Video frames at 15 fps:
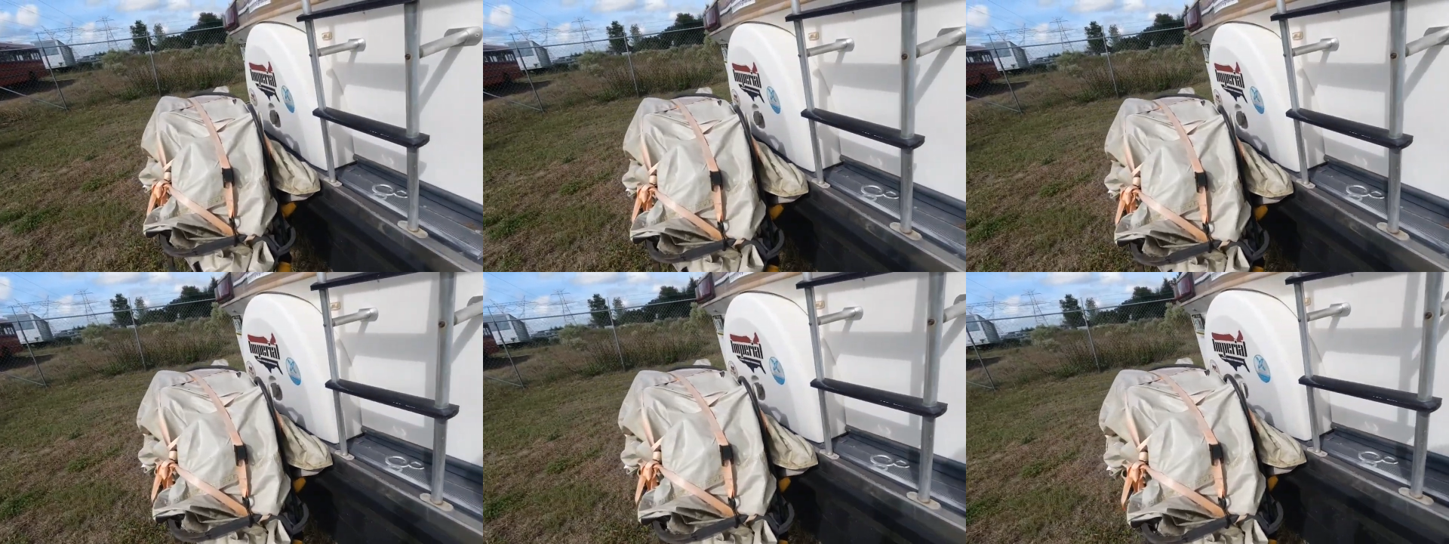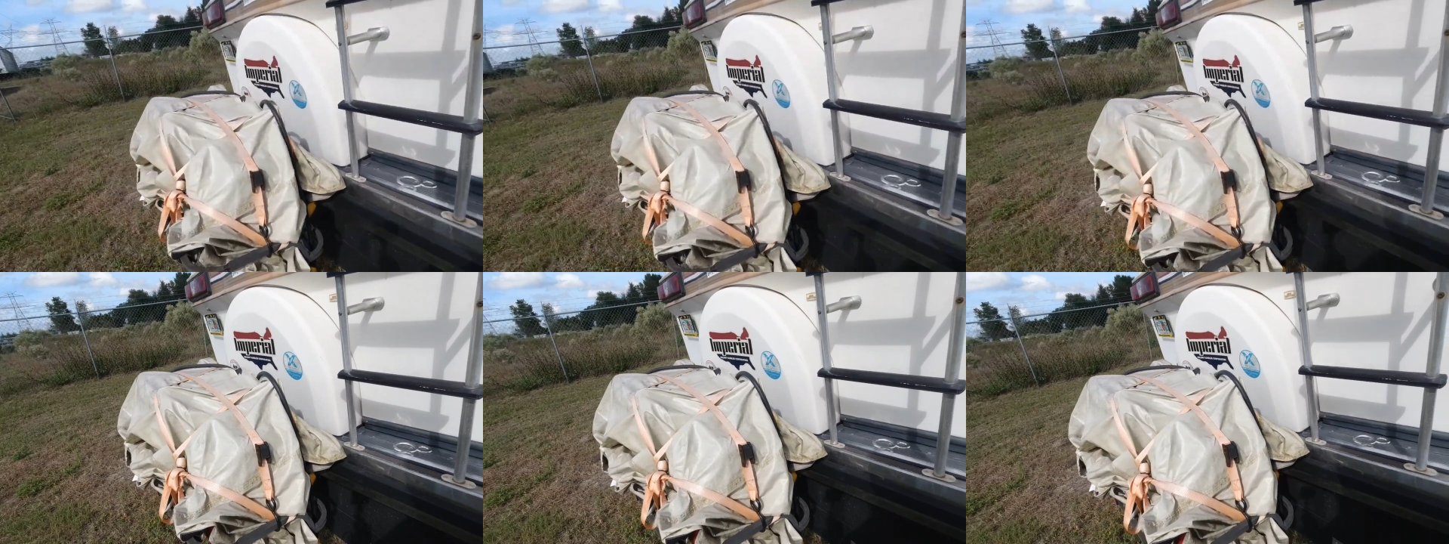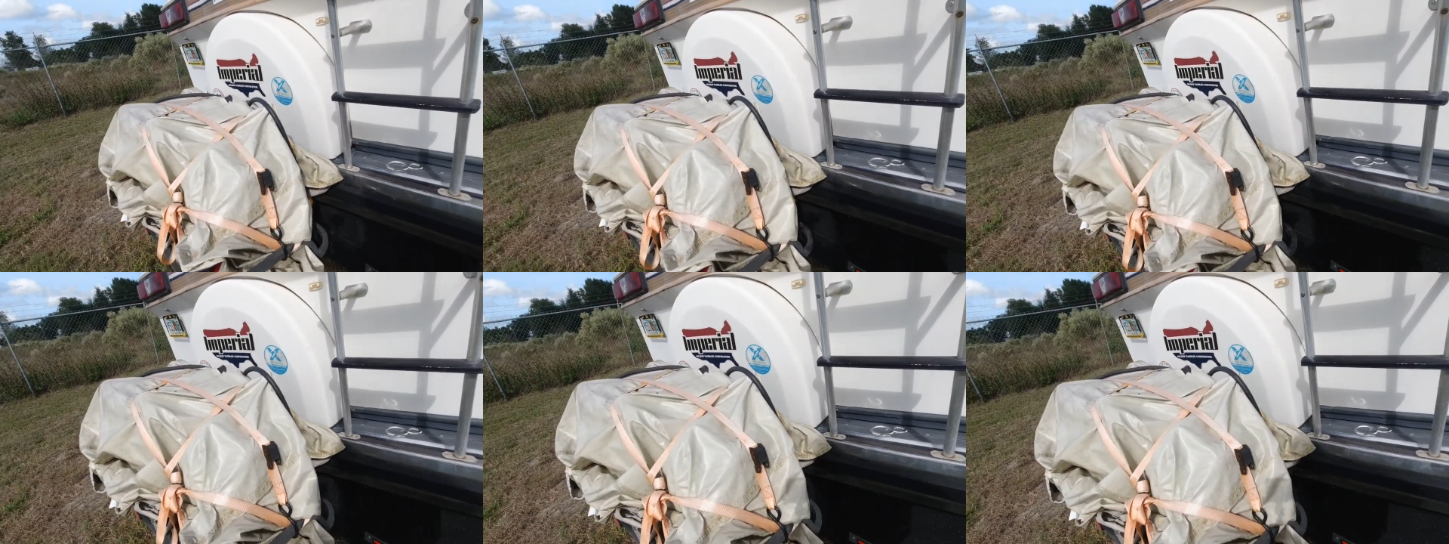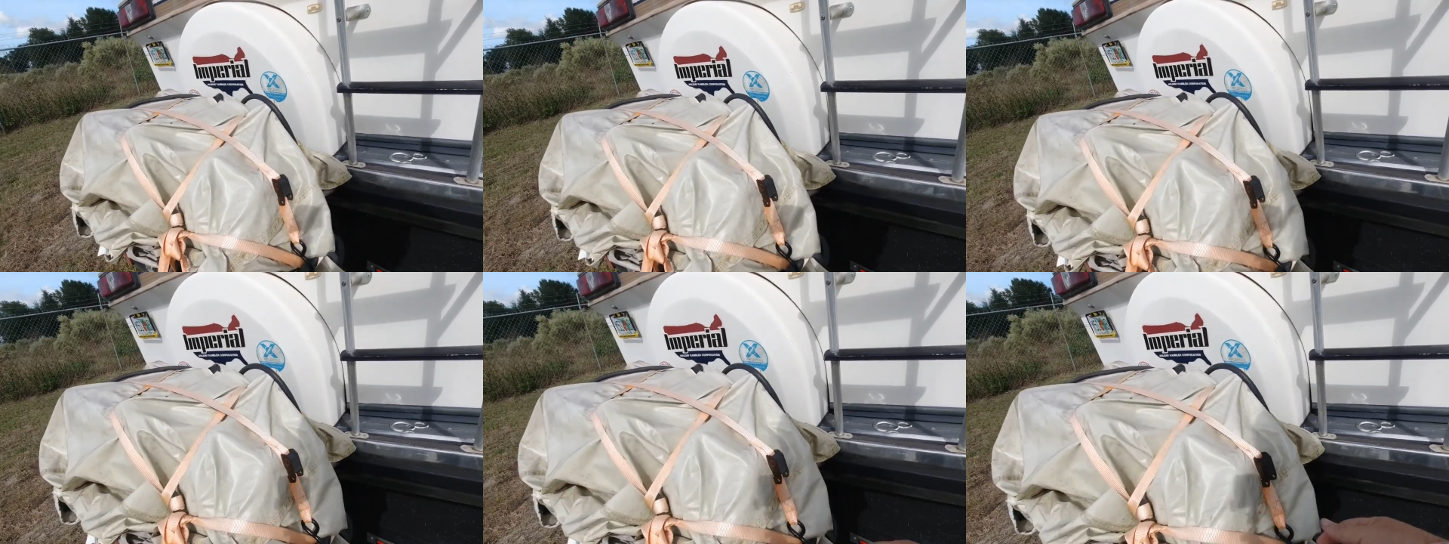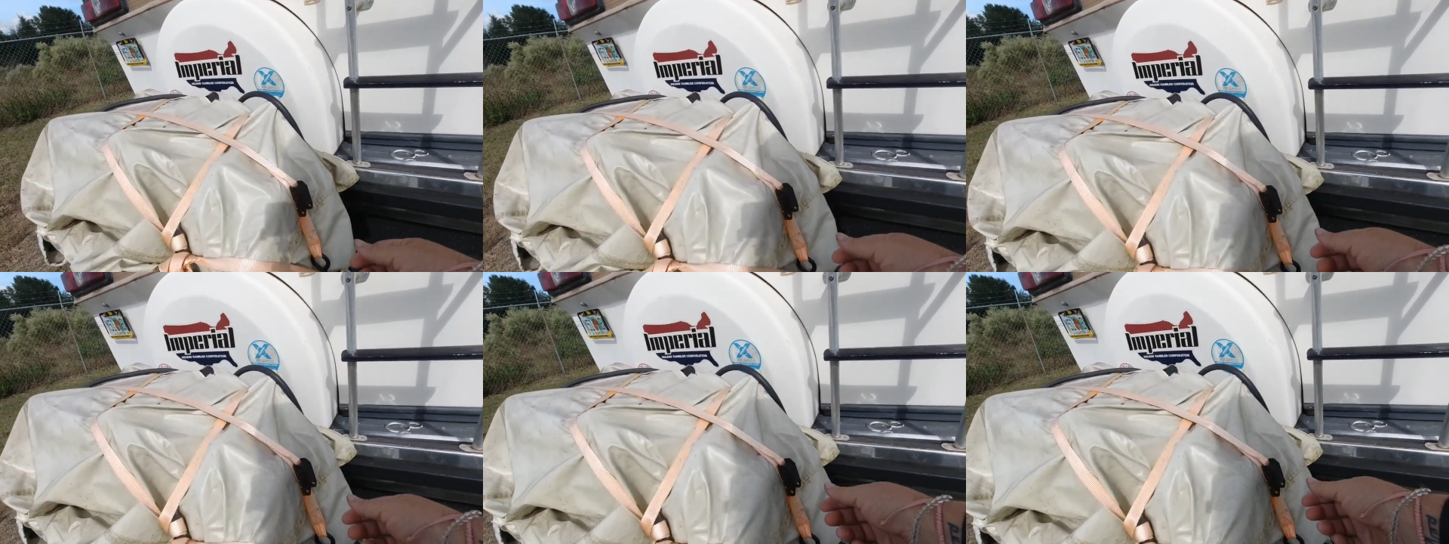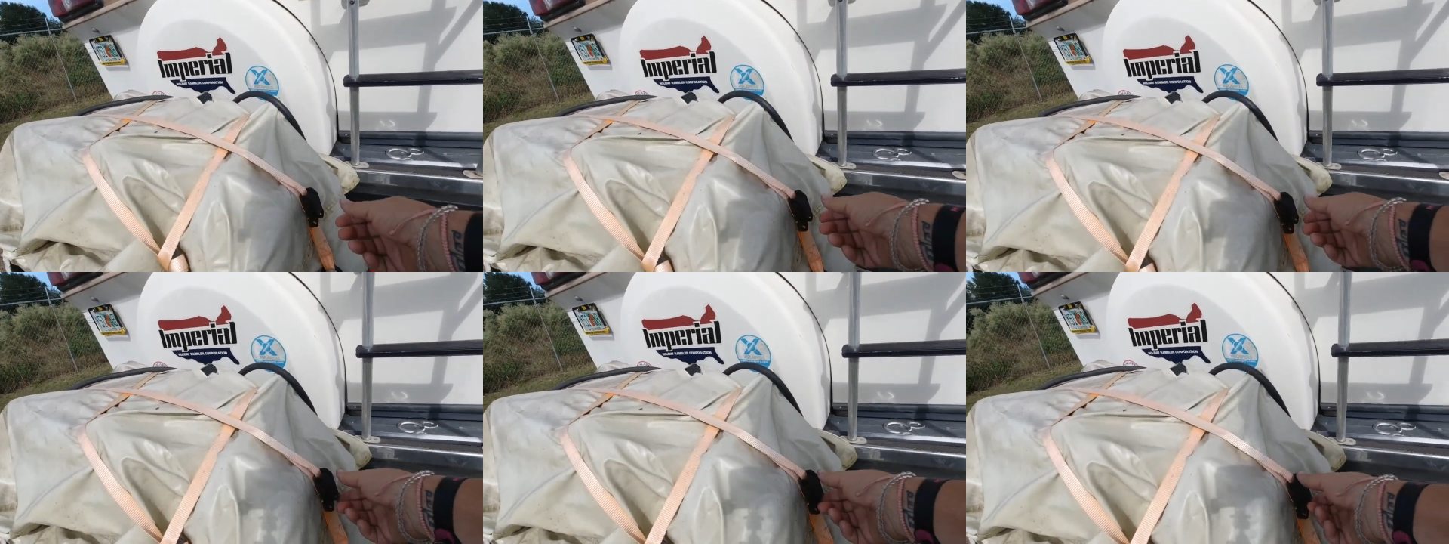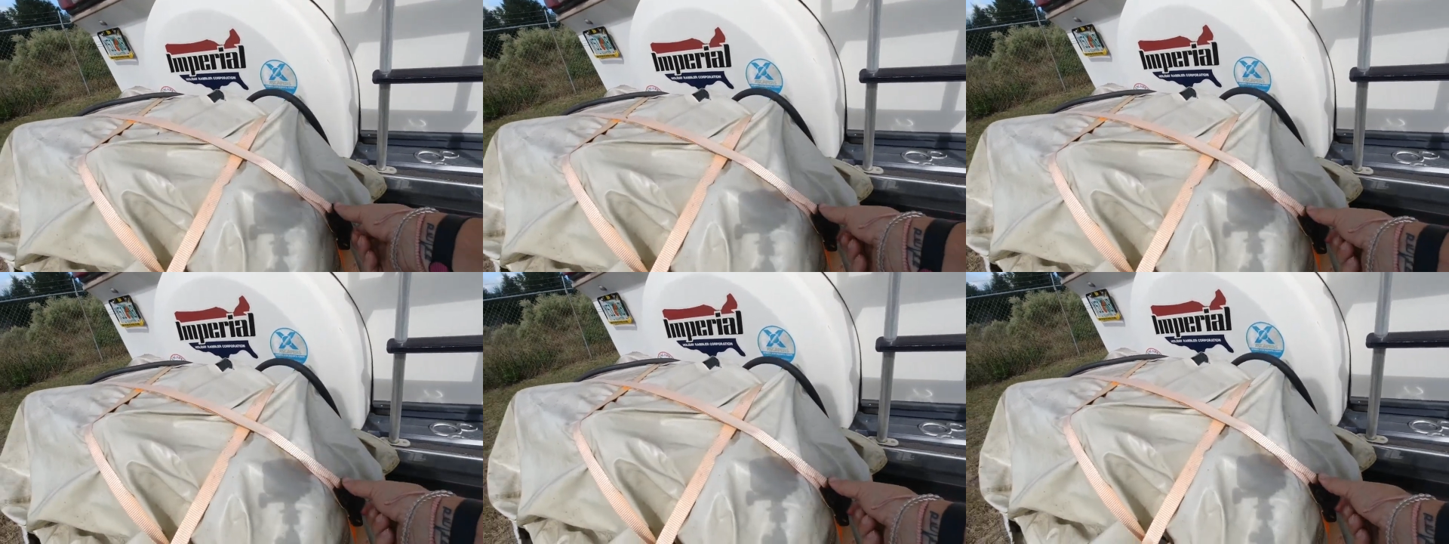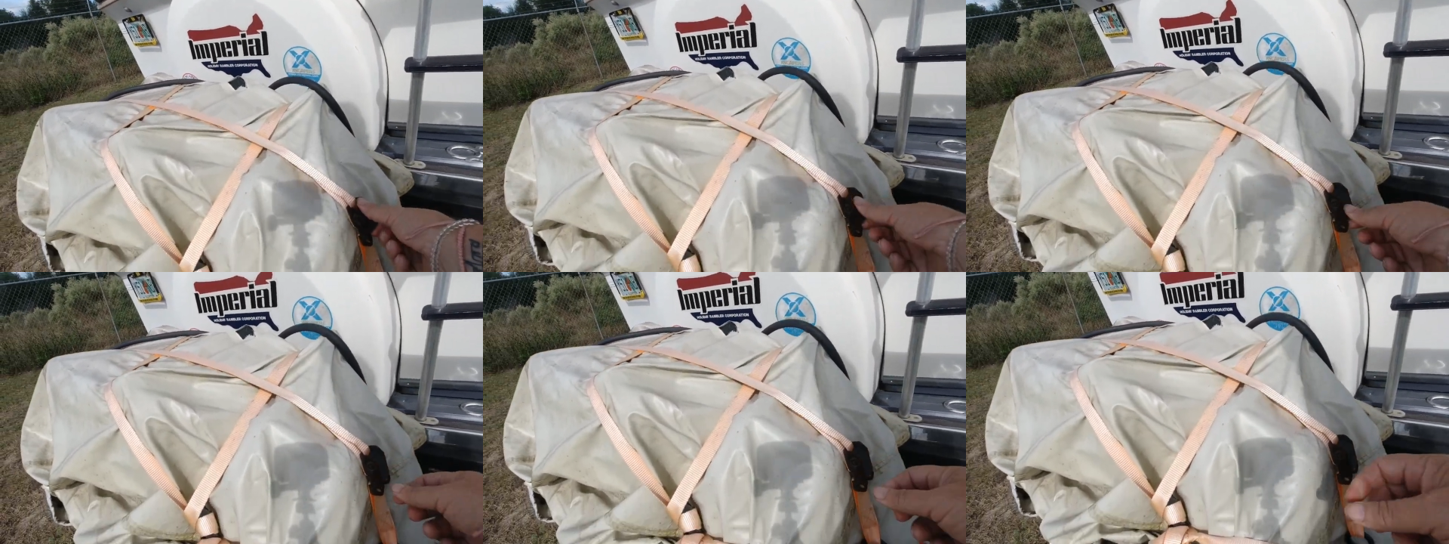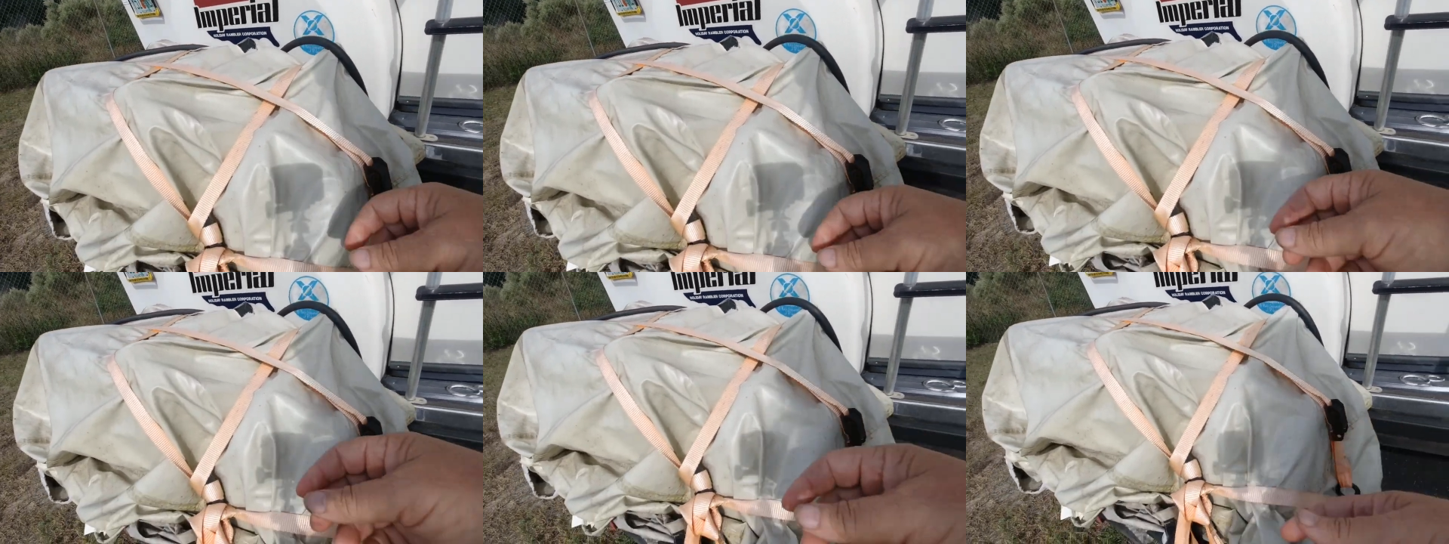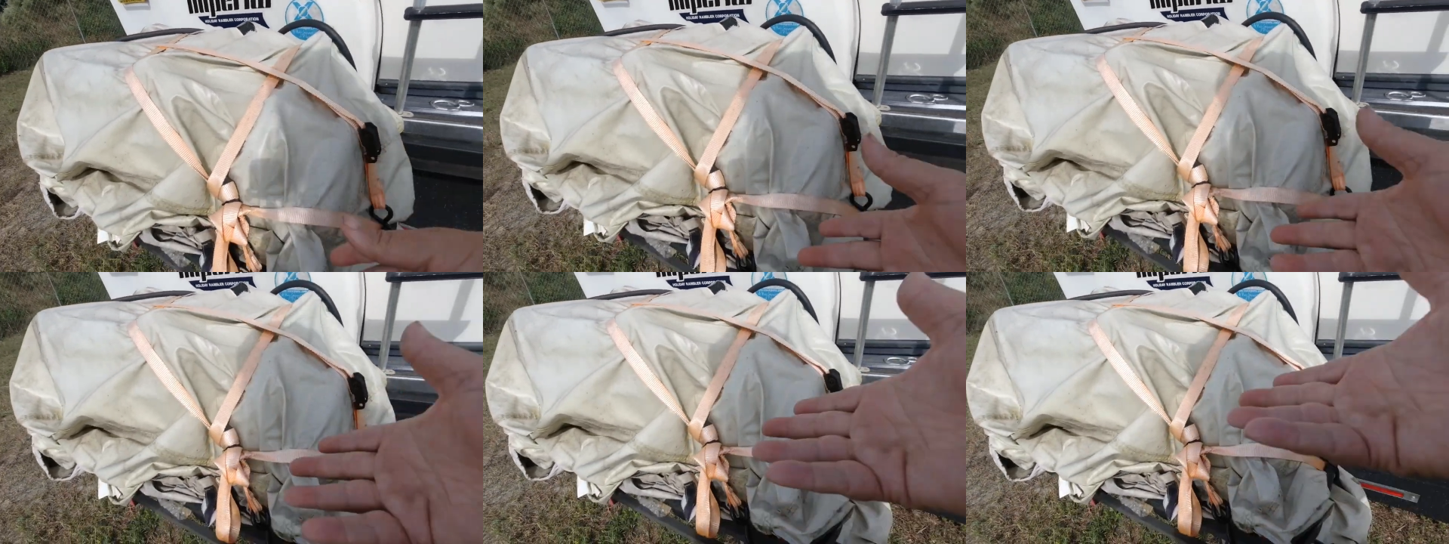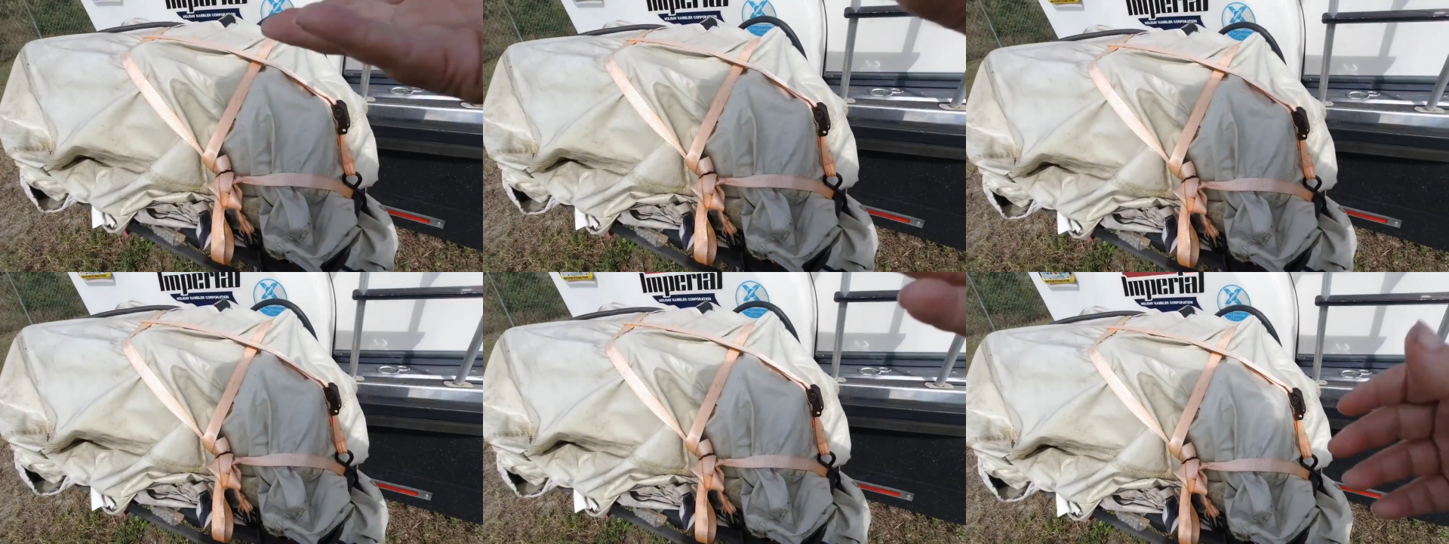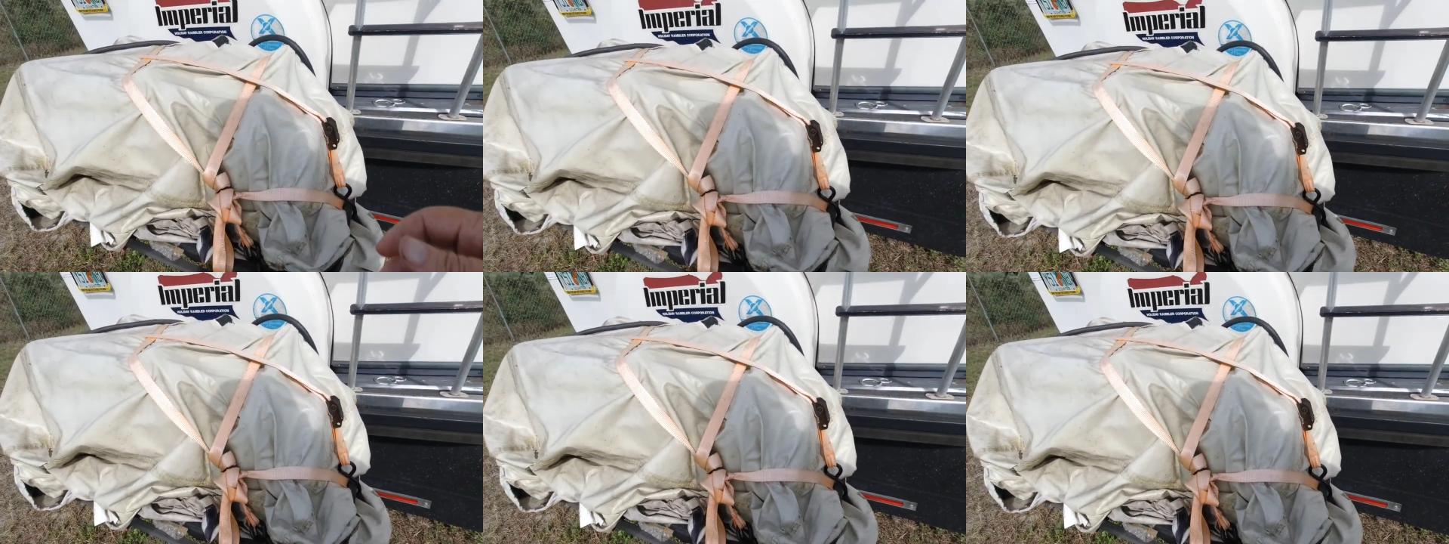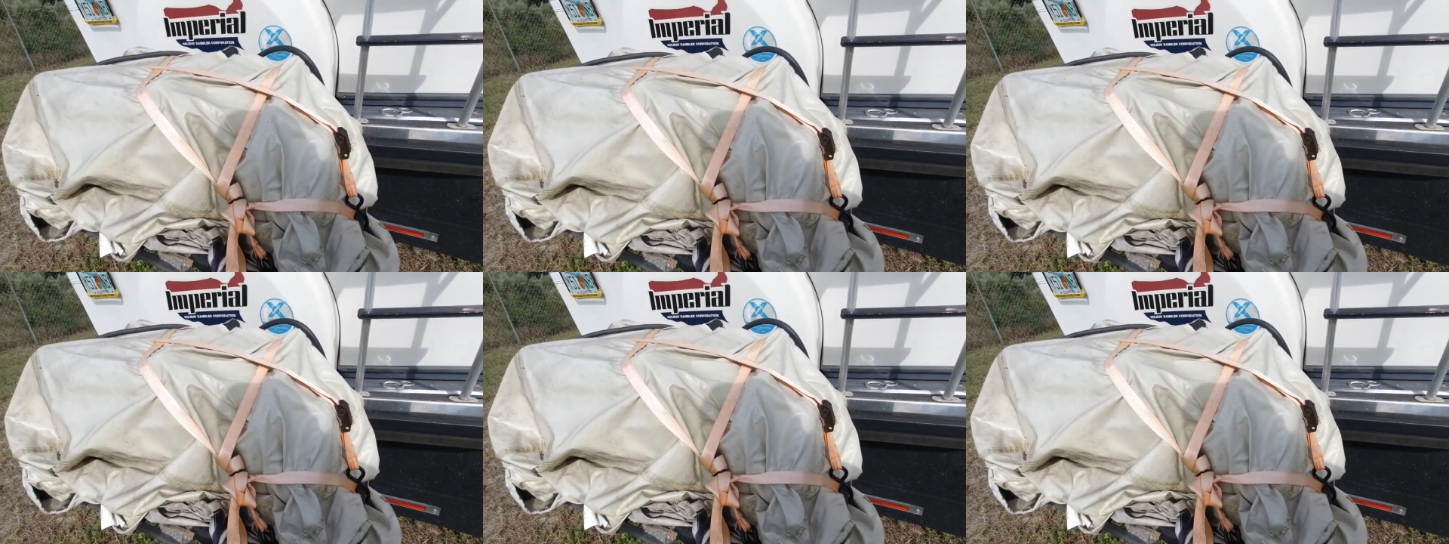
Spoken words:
No face is visible, so there are no lips to read.